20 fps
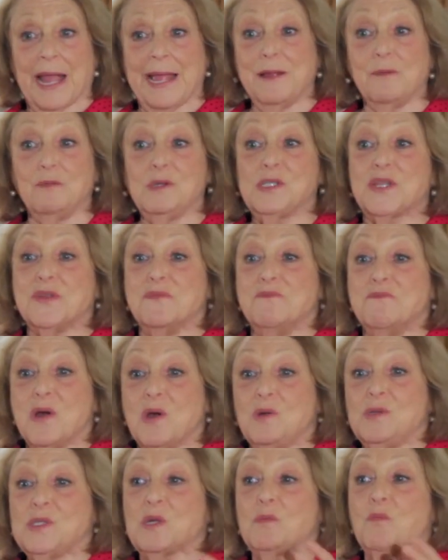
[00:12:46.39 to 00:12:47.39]
it was the
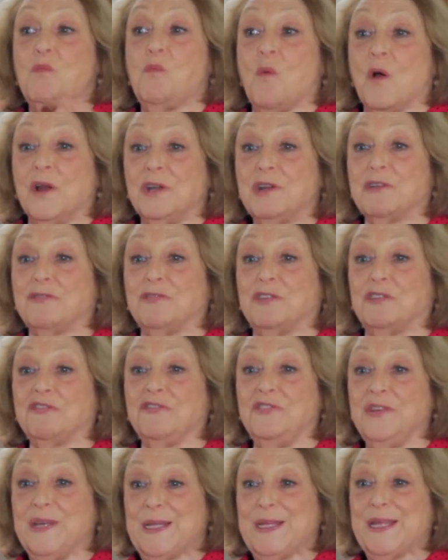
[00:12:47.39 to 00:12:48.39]
most wonderful
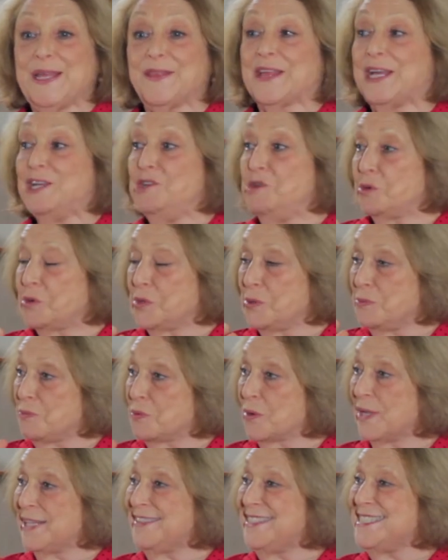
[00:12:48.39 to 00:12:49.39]
feeling that you could
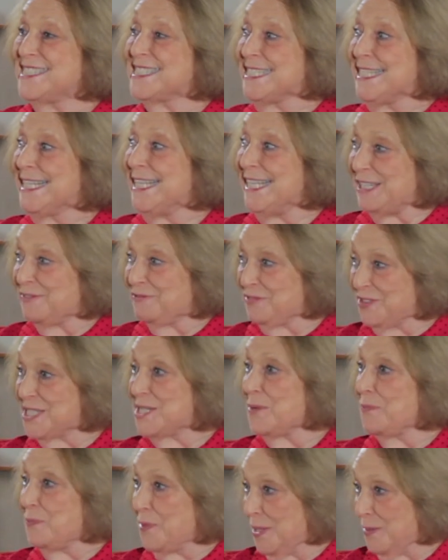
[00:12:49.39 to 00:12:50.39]
bring this gift
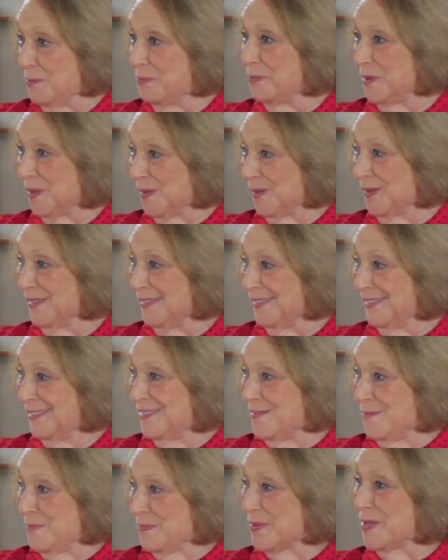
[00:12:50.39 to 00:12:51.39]
to people,
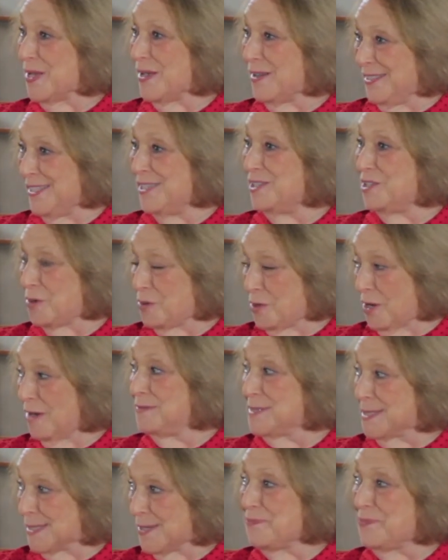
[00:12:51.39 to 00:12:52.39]

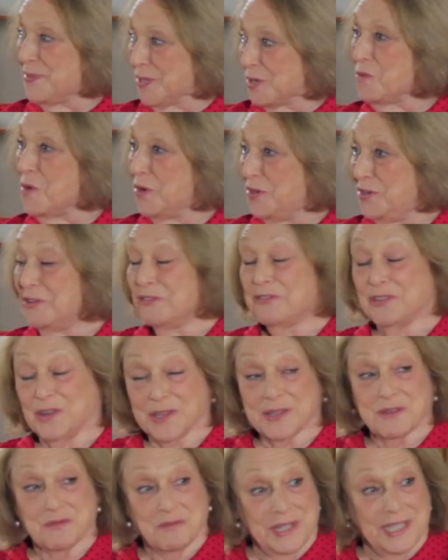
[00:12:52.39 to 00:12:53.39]
of something
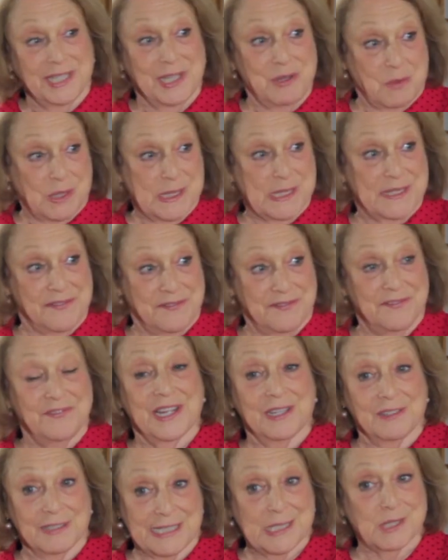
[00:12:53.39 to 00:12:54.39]
wonderful. It really was a
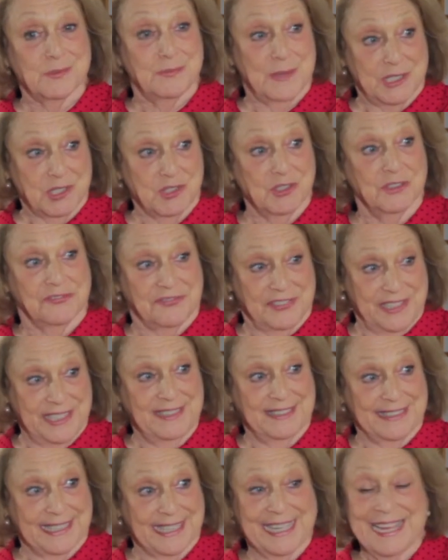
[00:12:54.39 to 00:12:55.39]
very special
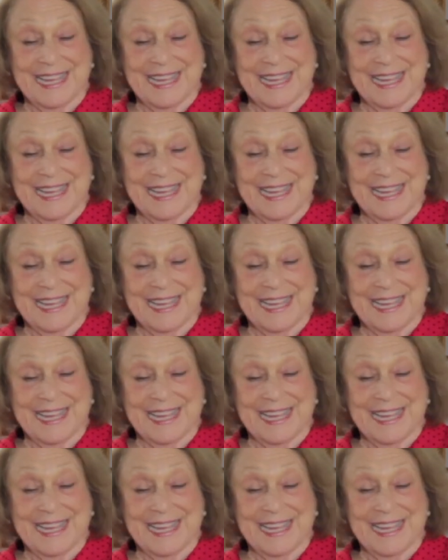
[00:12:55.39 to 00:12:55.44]
feeling.